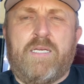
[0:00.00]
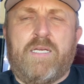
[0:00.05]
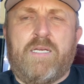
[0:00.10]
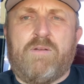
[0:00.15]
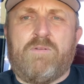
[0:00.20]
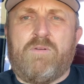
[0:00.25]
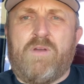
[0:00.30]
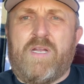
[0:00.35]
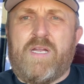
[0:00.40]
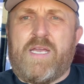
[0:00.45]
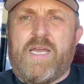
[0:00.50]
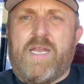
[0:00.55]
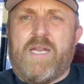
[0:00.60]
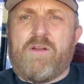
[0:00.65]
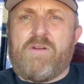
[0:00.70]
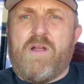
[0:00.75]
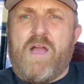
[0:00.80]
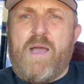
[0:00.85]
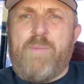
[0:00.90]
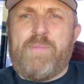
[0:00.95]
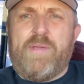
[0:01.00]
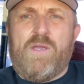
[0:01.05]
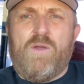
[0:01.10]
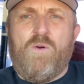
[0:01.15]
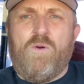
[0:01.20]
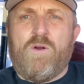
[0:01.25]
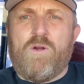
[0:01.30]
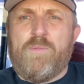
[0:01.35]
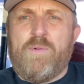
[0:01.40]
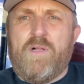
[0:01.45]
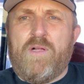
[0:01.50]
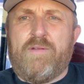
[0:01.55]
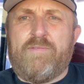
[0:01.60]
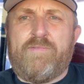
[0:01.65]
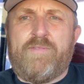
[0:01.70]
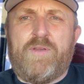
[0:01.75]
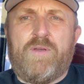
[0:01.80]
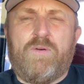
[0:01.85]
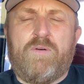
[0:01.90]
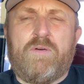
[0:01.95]
running kind of crappy, horrible on
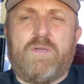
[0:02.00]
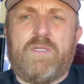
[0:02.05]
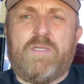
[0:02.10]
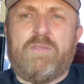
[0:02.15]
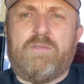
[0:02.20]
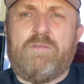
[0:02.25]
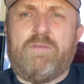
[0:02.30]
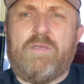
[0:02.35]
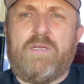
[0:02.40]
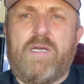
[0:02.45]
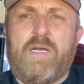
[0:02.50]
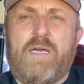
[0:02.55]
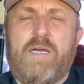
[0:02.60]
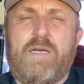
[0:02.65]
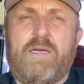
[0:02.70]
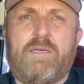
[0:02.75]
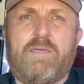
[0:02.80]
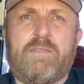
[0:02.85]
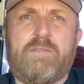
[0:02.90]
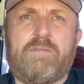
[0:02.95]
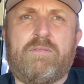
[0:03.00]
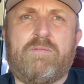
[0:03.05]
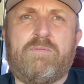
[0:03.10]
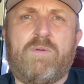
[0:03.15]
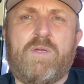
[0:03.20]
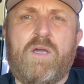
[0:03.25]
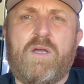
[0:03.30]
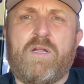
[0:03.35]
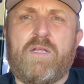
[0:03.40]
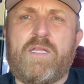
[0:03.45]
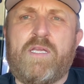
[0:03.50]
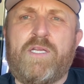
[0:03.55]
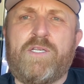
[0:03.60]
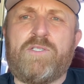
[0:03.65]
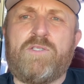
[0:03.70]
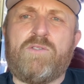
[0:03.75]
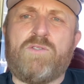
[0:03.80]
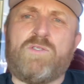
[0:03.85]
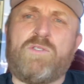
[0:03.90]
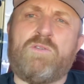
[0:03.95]
fuel. We got all the
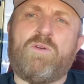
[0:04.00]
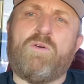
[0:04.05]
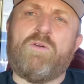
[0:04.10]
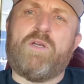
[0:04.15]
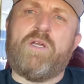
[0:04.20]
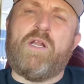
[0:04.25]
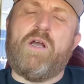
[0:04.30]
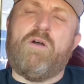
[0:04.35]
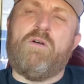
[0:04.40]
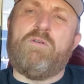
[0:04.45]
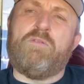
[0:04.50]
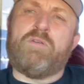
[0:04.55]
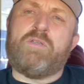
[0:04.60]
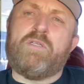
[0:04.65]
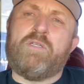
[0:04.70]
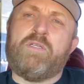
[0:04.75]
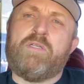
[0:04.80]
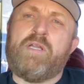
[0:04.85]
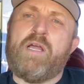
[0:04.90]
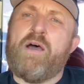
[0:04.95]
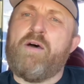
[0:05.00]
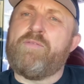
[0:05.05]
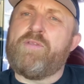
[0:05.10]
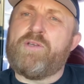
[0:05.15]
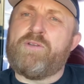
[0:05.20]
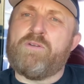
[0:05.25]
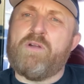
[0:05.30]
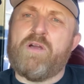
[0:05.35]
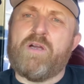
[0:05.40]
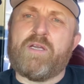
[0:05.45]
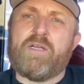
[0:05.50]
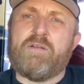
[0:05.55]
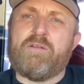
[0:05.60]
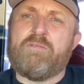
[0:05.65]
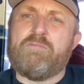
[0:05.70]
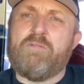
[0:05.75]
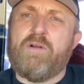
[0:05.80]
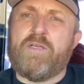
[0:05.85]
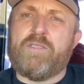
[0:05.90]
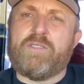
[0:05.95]
issues sorted out. Now the truck
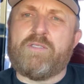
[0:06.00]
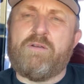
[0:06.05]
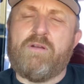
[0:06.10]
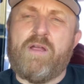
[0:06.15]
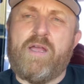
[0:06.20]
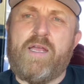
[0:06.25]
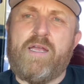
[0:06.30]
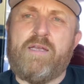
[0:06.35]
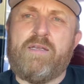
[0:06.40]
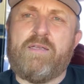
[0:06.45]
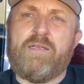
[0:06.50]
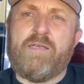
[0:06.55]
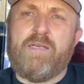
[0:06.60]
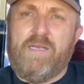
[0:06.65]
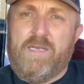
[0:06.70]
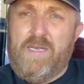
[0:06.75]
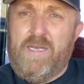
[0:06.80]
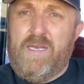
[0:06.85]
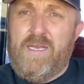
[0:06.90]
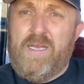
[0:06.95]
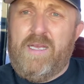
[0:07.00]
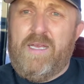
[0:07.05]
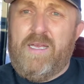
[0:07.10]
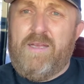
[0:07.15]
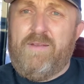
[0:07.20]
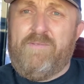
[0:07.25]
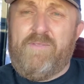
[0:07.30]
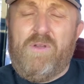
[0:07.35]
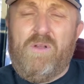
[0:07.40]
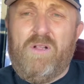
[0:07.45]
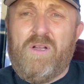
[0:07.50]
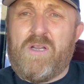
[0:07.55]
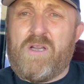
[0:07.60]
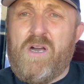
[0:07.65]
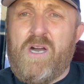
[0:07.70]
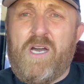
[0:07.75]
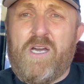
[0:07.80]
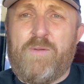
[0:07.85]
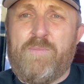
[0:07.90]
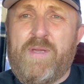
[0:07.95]
runs great. Fuel
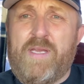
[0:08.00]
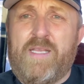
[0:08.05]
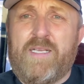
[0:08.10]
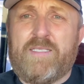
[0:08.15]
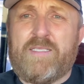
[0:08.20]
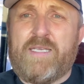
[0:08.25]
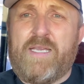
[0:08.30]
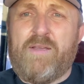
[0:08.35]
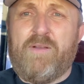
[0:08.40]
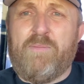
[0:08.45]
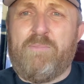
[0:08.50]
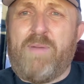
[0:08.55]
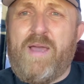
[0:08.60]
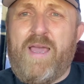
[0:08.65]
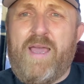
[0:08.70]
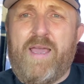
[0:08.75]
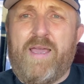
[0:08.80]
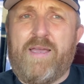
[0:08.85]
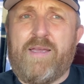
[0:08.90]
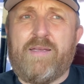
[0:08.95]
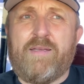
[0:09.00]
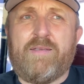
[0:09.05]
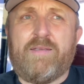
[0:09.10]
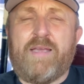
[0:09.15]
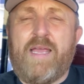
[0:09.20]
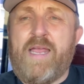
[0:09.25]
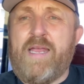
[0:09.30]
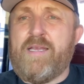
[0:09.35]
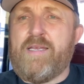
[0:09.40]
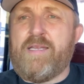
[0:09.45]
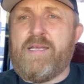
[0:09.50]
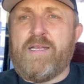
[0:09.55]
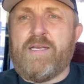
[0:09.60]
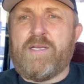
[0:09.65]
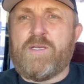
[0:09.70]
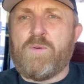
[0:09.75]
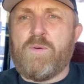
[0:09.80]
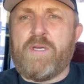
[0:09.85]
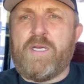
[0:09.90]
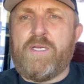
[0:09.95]
economy, this thing will bang 18 to
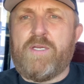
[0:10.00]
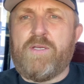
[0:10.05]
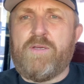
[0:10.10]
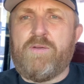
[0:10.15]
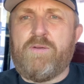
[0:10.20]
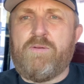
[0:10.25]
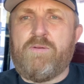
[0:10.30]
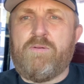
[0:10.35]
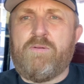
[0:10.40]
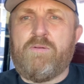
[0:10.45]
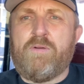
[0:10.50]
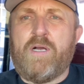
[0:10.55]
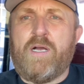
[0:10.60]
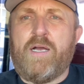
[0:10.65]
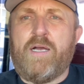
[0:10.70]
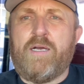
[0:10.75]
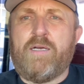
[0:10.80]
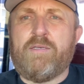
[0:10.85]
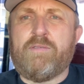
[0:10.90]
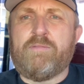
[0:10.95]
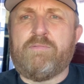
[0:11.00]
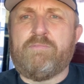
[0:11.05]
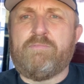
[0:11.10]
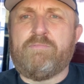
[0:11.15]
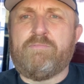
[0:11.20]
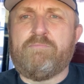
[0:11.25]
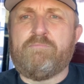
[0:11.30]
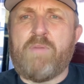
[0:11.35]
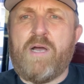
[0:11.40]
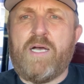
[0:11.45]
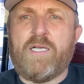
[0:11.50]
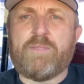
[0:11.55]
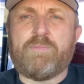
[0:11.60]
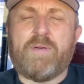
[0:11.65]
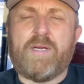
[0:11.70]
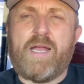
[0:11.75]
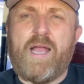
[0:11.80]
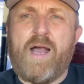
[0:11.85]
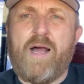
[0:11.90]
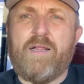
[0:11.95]
22 miles per
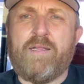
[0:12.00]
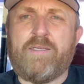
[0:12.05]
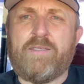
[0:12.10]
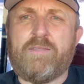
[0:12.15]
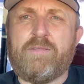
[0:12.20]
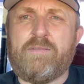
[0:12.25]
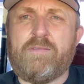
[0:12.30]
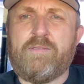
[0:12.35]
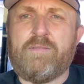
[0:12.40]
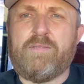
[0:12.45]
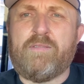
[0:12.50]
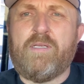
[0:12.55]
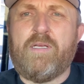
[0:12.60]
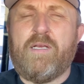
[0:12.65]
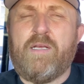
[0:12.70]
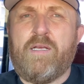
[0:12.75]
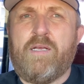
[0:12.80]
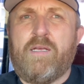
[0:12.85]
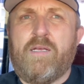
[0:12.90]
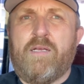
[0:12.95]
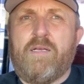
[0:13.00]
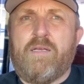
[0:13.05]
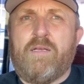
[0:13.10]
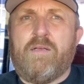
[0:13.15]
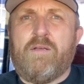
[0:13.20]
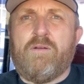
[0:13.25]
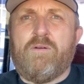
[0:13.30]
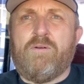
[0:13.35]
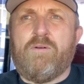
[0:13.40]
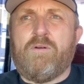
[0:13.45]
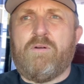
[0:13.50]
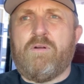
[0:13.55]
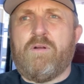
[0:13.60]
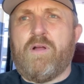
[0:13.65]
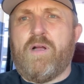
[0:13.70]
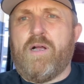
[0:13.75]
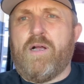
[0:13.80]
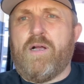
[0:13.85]
gallon, or